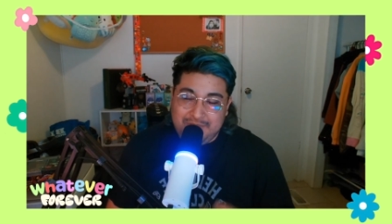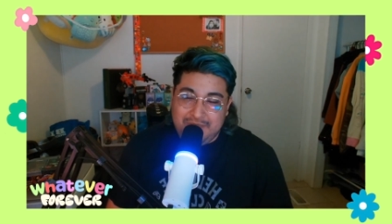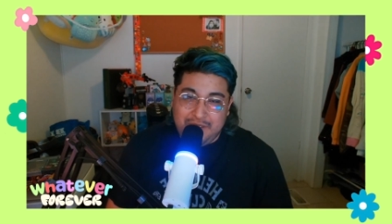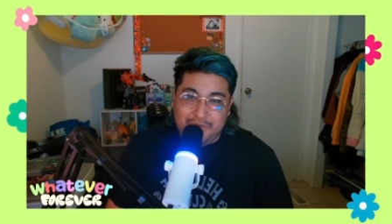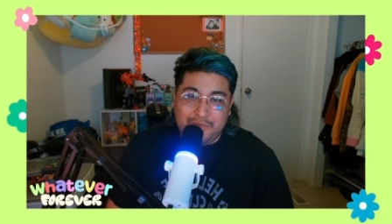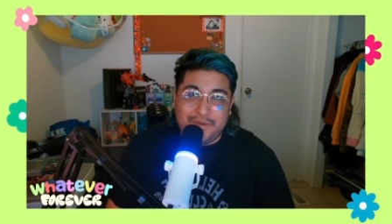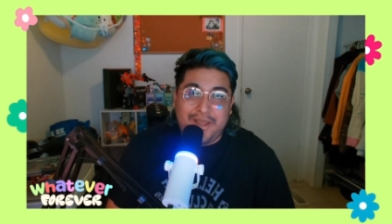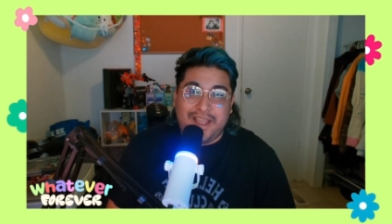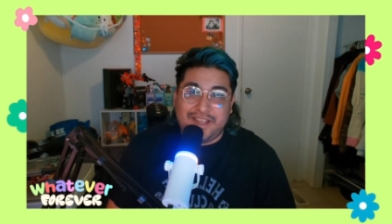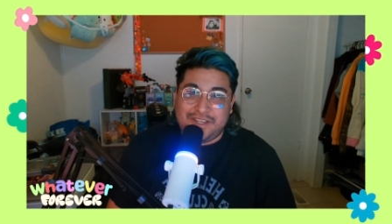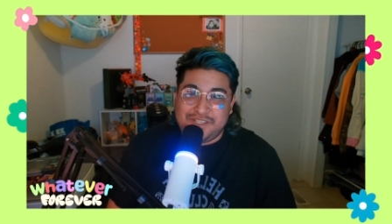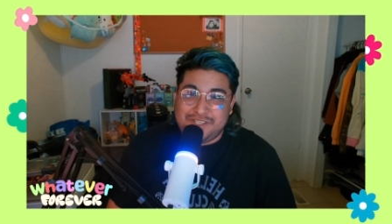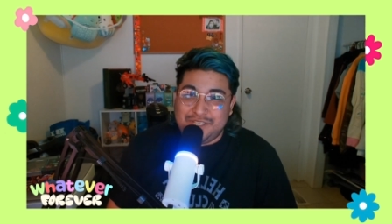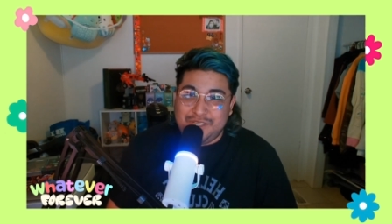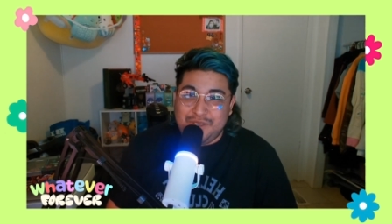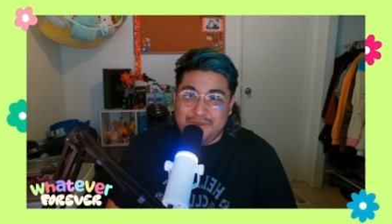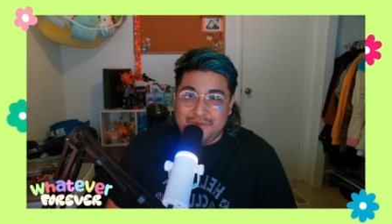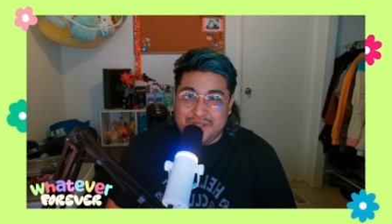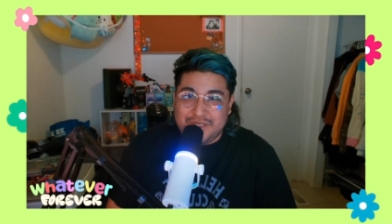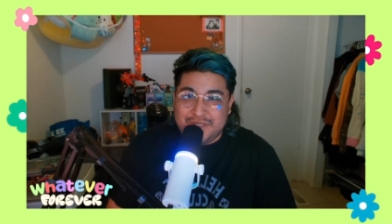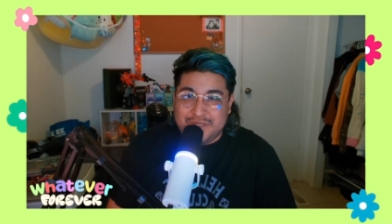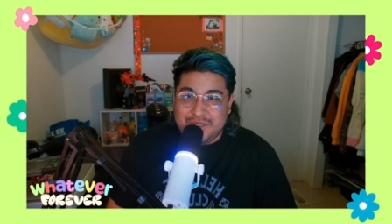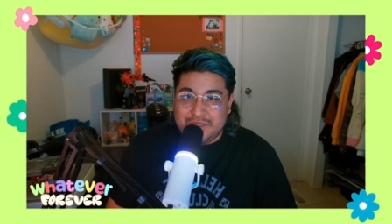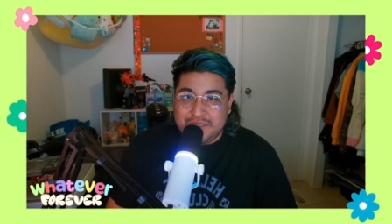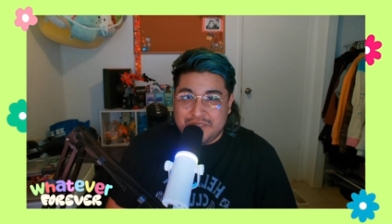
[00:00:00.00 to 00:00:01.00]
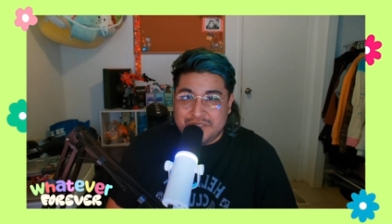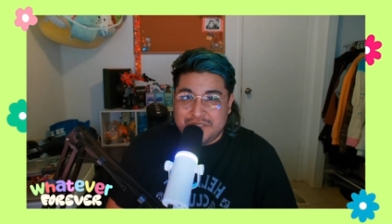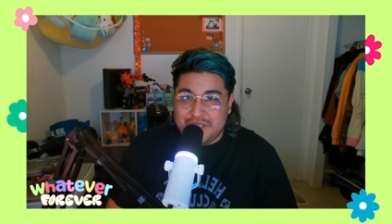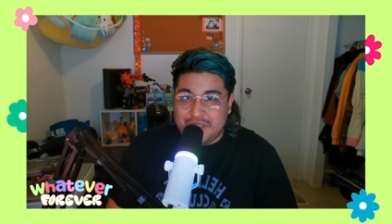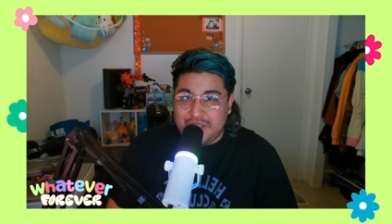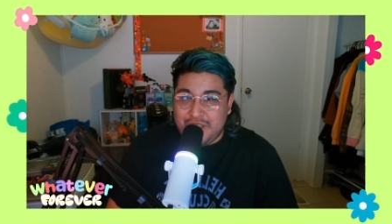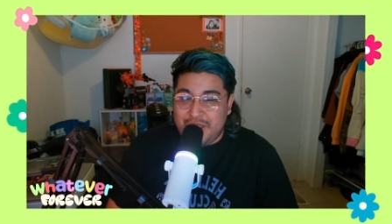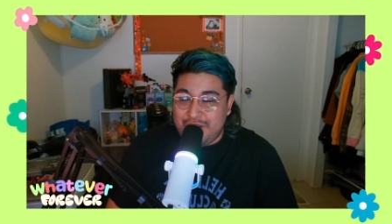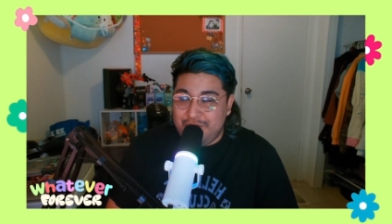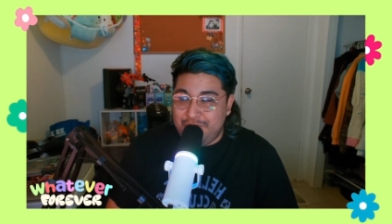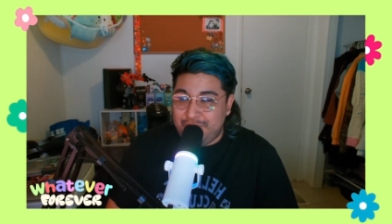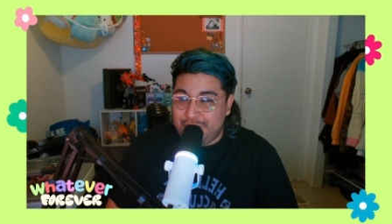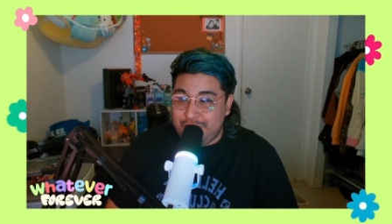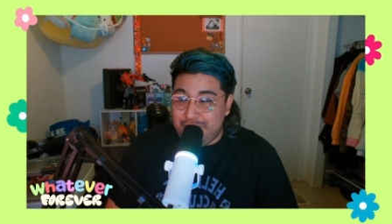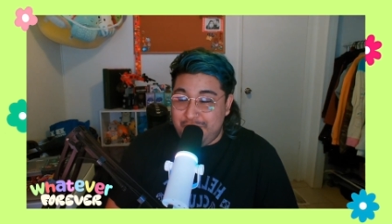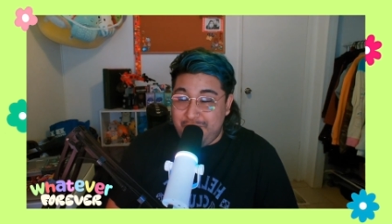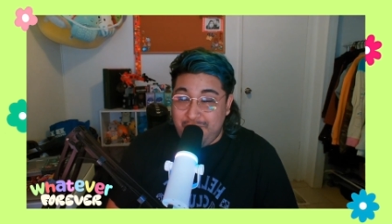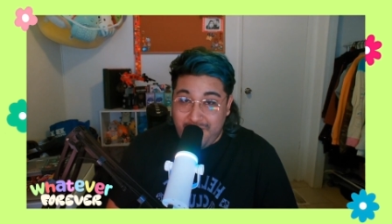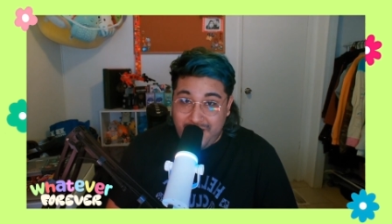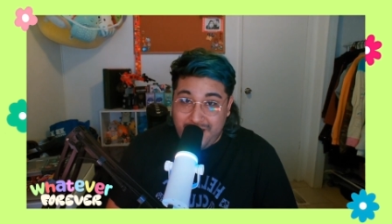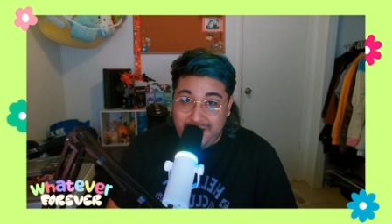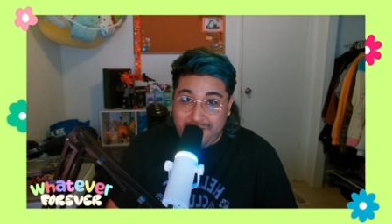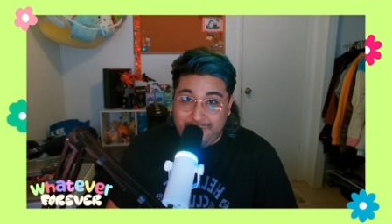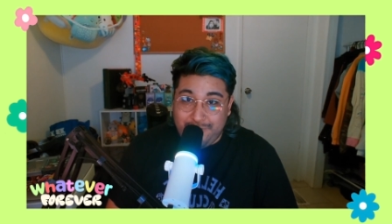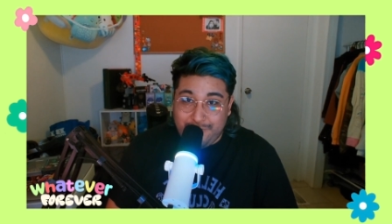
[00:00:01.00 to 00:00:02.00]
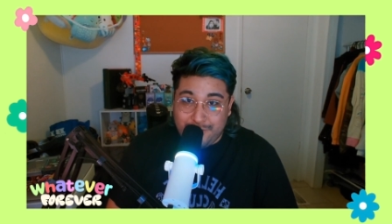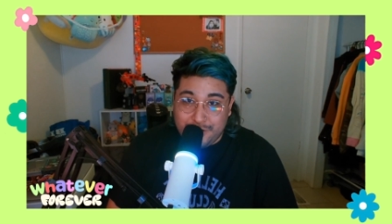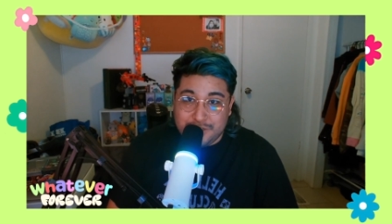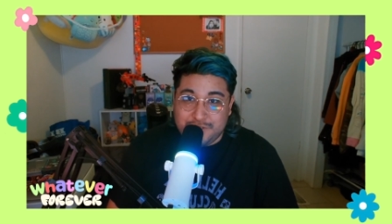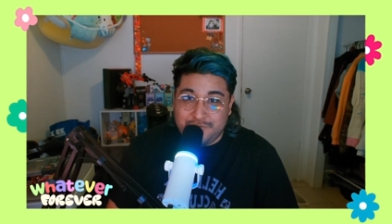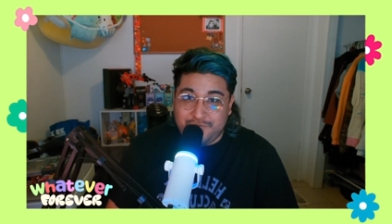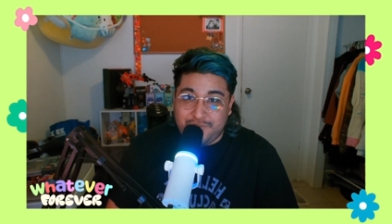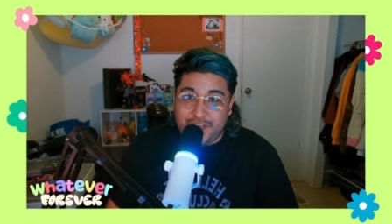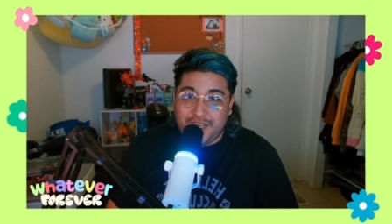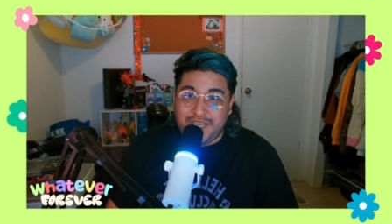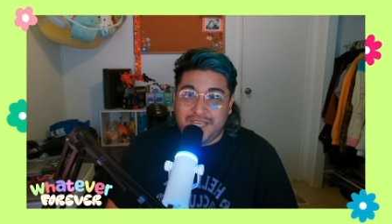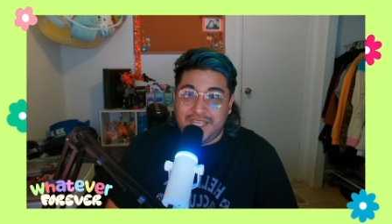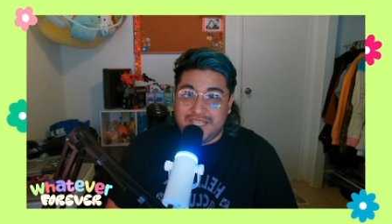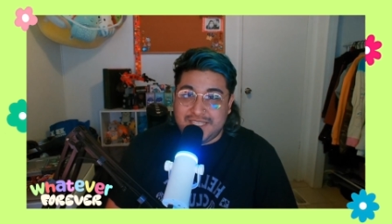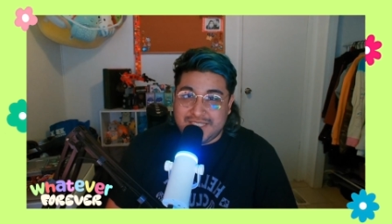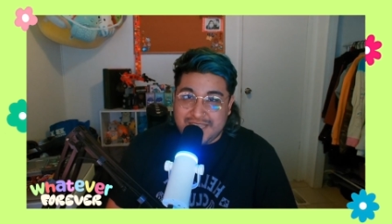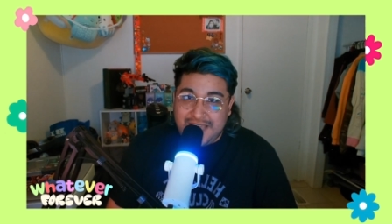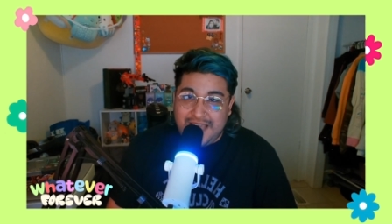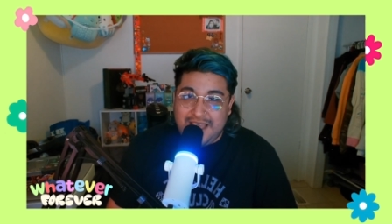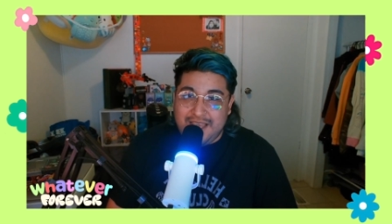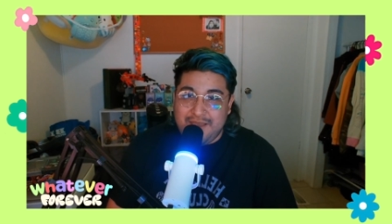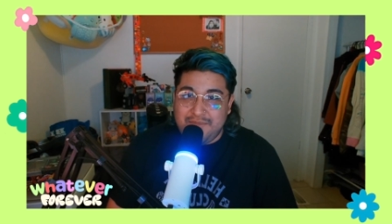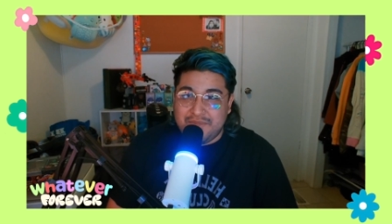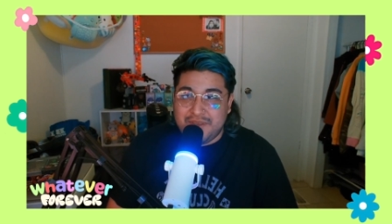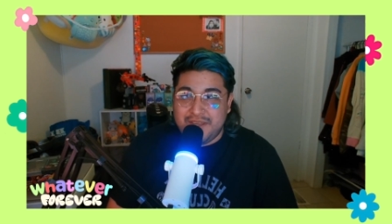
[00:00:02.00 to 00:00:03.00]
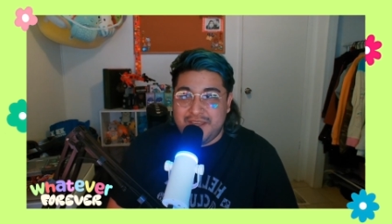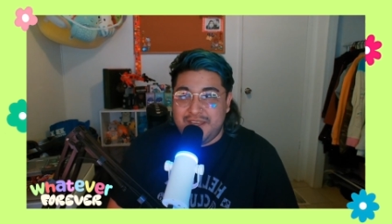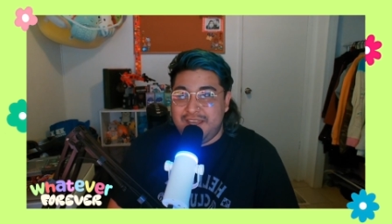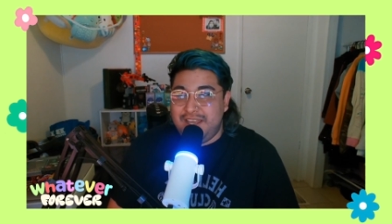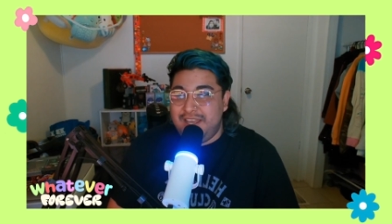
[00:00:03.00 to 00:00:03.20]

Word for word: I actually went to the salon for the very first fucking time.